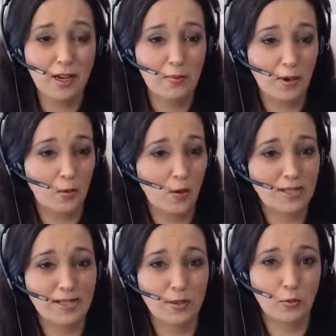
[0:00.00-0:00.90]
But
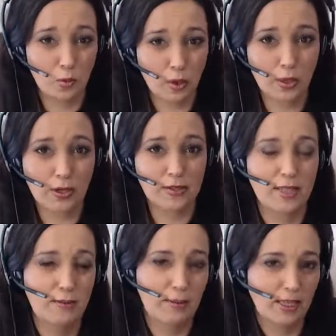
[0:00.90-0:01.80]
once it works,
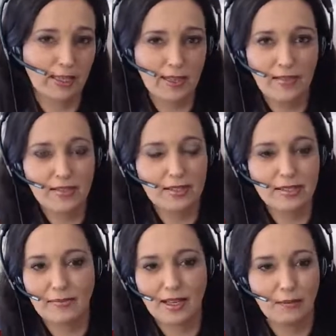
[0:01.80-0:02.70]
I mean, and this is
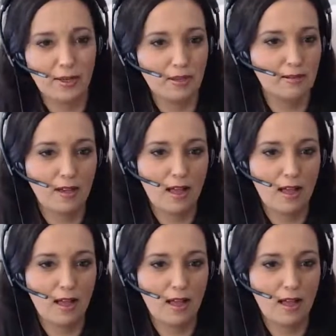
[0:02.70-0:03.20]
something, I mean,